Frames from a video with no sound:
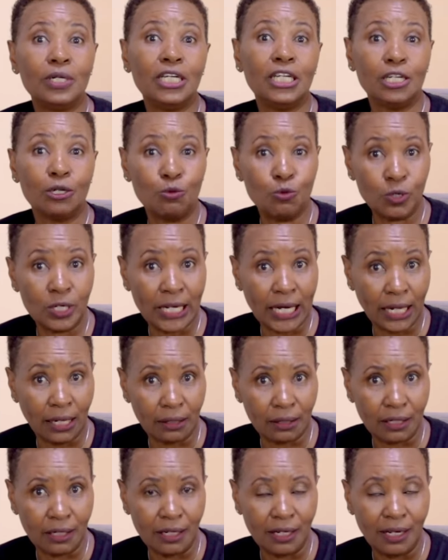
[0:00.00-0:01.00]
in good
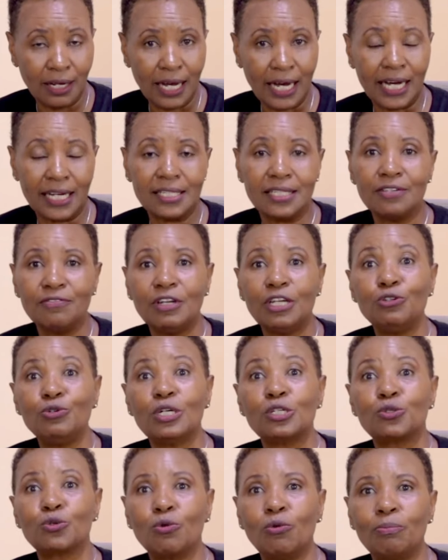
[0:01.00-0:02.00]
health as even
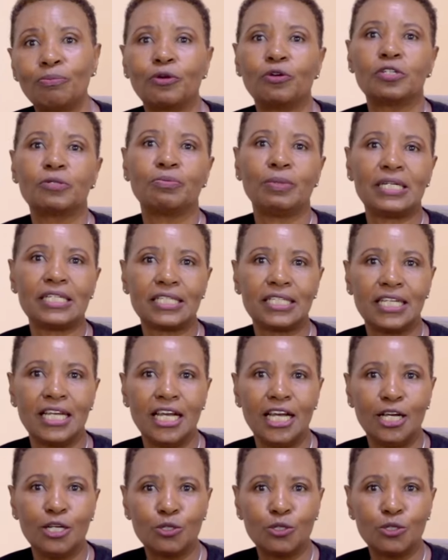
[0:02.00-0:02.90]
your soul prospers.